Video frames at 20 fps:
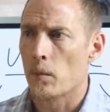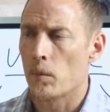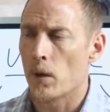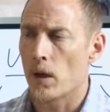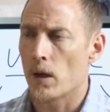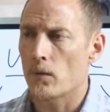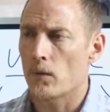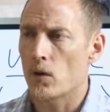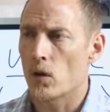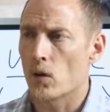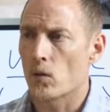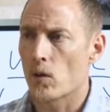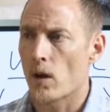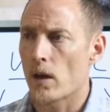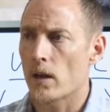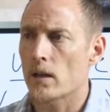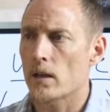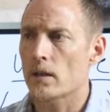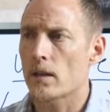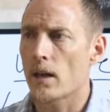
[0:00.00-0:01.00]
if you're
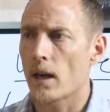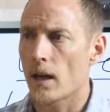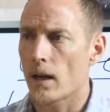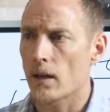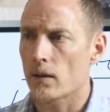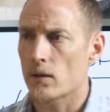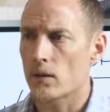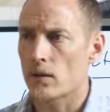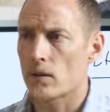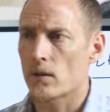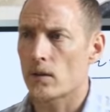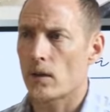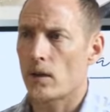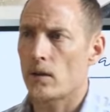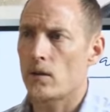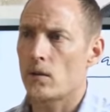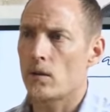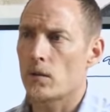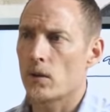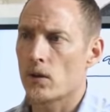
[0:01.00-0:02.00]
running tests
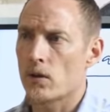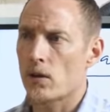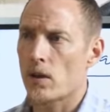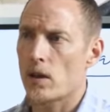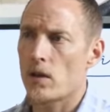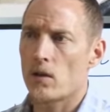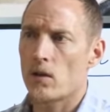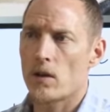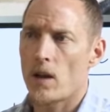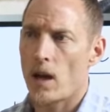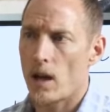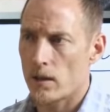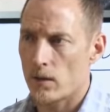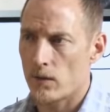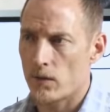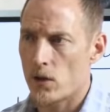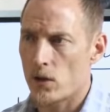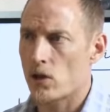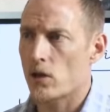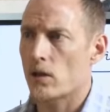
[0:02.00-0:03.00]
and let's say you're not
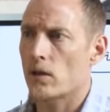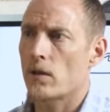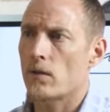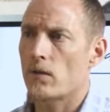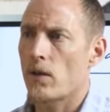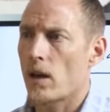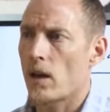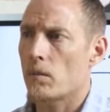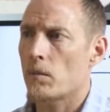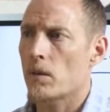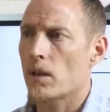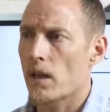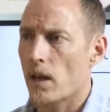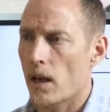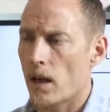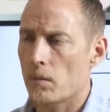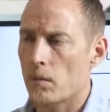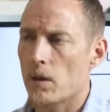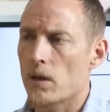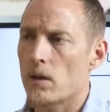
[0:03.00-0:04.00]
deficient in vitamin K,
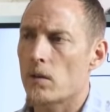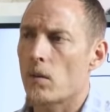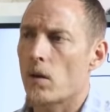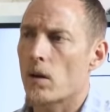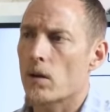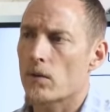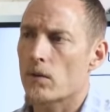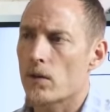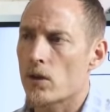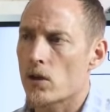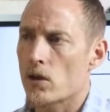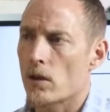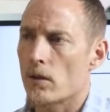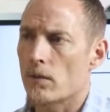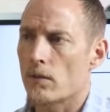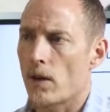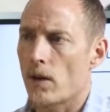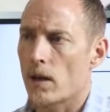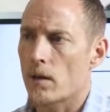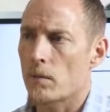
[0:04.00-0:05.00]
but you are deficient in
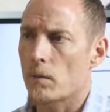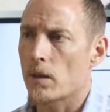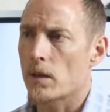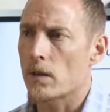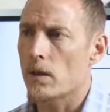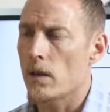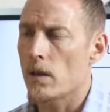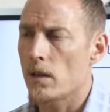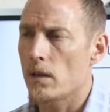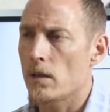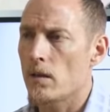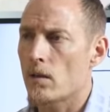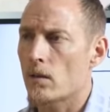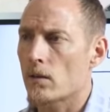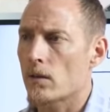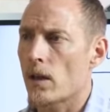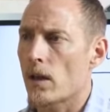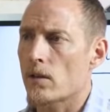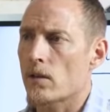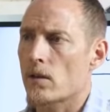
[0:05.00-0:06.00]
vitamin D, you don't
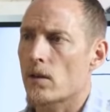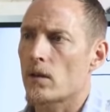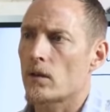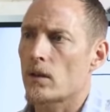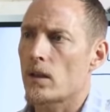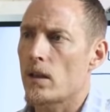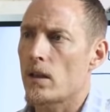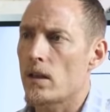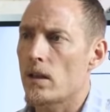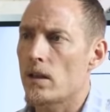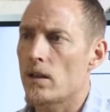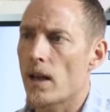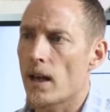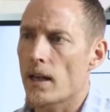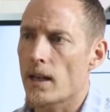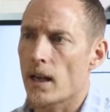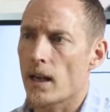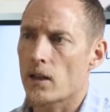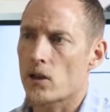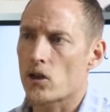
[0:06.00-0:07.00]
necessarily need to take
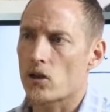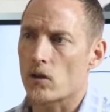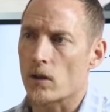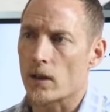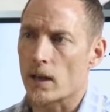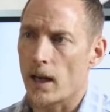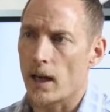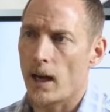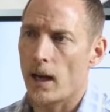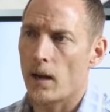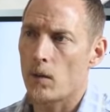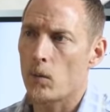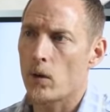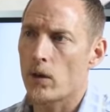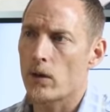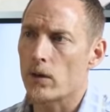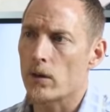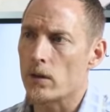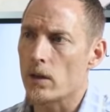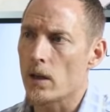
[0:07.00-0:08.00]
extra K with
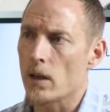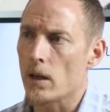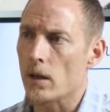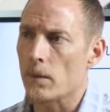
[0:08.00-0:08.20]
the D.